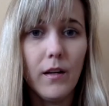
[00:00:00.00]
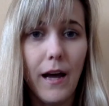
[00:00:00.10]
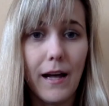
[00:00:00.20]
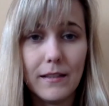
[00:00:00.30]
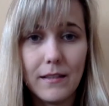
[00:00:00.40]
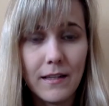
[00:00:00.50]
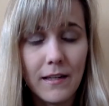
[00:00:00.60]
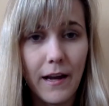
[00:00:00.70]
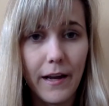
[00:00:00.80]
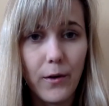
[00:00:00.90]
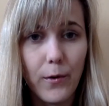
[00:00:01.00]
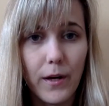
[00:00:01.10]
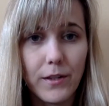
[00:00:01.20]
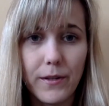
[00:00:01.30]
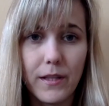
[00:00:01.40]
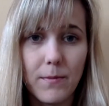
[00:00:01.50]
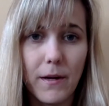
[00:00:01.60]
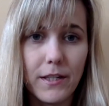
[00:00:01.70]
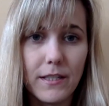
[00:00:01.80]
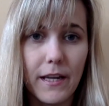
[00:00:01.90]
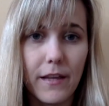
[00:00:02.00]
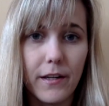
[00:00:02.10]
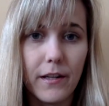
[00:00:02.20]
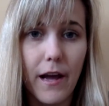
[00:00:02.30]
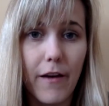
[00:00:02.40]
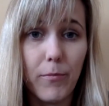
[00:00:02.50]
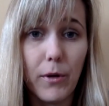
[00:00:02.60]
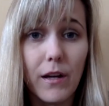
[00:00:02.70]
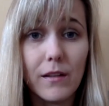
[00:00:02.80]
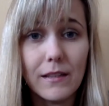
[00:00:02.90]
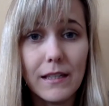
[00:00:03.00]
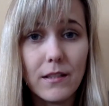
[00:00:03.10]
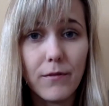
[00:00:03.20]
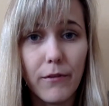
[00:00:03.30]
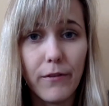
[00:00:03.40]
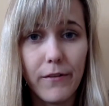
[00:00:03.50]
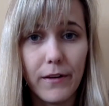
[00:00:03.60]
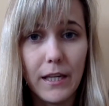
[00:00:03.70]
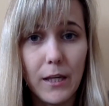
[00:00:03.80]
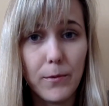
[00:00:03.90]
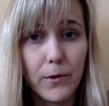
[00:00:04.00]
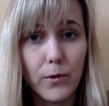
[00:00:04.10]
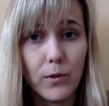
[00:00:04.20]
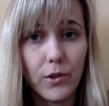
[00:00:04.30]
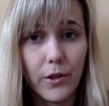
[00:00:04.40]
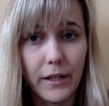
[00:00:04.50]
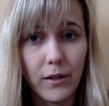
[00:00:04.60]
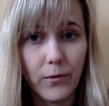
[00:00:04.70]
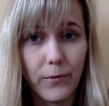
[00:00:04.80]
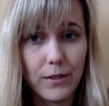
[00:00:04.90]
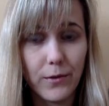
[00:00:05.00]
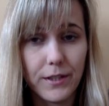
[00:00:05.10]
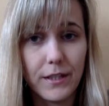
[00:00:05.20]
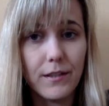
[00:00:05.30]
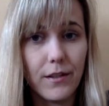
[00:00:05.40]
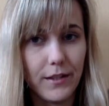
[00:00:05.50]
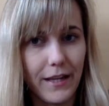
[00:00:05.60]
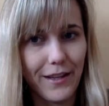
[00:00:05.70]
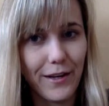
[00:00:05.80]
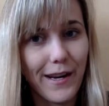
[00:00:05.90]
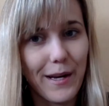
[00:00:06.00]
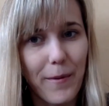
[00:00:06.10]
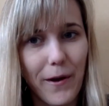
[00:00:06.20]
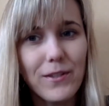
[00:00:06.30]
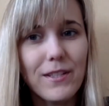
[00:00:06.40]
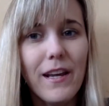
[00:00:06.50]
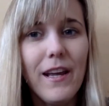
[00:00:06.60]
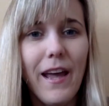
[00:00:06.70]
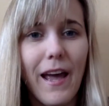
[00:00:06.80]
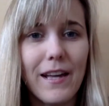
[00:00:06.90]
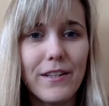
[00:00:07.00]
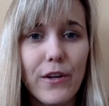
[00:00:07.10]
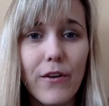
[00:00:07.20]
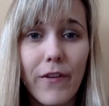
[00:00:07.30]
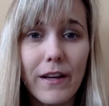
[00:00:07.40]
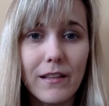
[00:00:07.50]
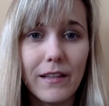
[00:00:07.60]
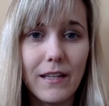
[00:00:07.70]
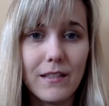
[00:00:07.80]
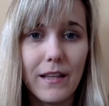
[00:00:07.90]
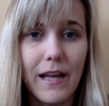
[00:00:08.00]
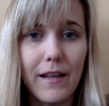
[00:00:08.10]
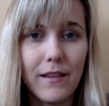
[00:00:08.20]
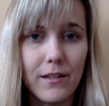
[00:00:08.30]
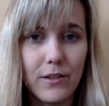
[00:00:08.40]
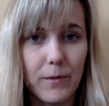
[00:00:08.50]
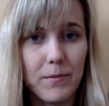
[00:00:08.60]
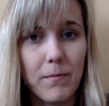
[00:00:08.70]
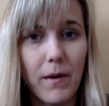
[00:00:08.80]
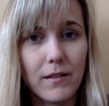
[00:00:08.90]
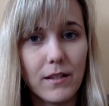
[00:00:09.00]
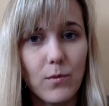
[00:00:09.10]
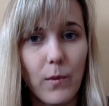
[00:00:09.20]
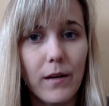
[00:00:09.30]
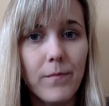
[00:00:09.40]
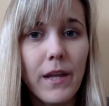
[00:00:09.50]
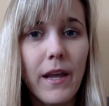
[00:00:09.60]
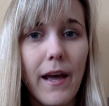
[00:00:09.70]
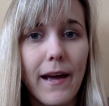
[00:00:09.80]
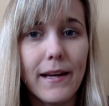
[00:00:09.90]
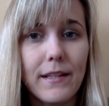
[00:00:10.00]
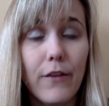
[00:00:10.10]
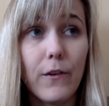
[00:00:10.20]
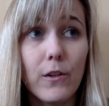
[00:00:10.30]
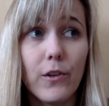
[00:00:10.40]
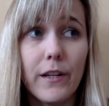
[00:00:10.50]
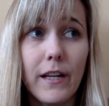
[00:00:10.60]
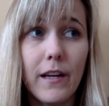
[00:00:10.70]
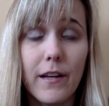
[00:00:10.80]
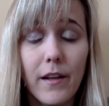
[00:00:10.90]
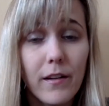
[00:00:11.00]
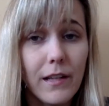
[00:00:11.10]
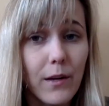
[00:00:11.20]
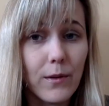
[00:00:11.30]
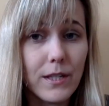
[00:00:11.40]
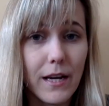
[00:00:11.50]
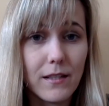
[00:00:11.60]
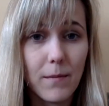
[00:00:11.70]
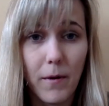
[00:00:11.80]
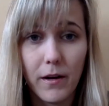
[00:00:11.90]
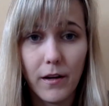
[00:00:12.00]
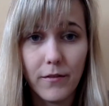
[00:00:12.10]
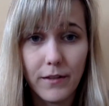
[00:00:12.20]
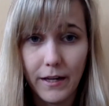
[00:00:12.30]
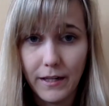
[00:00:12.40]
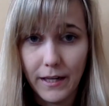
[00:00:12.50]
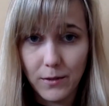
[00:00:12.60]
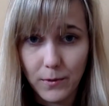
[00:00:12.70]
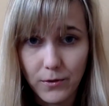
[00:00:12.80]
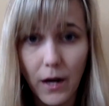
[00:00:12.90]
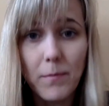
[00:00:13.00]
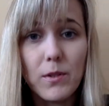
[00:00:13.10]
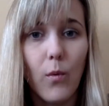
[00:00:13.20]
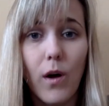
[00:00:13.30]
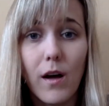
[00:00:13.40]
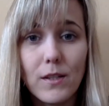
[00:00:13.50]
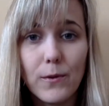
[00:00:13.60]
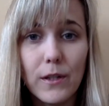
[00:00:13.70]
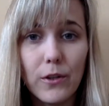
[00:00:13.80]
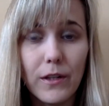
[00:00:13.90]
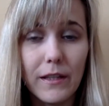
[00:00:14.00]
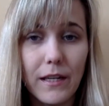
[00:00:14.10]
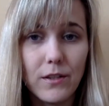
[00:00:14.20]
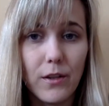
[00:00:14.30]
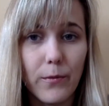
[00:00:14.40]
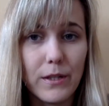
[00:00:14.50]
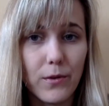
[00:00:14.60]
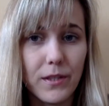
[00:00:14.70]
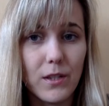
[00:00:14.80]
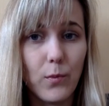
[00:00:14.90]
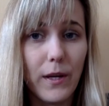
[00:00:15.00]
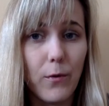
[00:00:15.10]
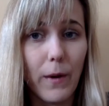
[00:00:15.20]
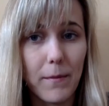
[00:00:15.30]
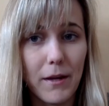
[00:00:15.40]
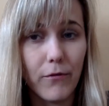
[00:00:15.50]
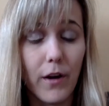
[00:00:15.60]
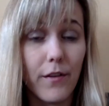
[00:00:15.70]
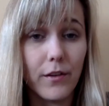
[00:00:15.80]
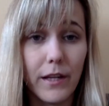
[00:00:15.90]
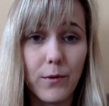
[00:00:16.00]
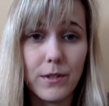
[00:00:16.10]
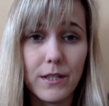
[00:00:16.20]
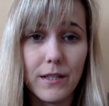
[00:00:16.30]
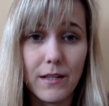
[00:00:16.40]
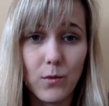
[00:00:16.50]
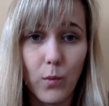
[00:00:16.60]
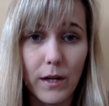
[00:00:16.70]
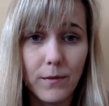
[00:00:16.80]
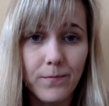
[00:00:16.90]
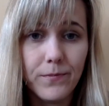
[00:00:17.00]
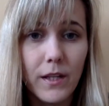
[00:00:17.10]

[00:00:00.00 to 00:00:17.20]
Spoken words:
Allison and I, who are doing this project together, have put a list of our favorite Hebrew learning resources together in a post, and you can find the link to that in the description box as well. And if you're learning another language as a part of 90 Days with Drops, we'll also include a link to the resources we recommend for other languages as well.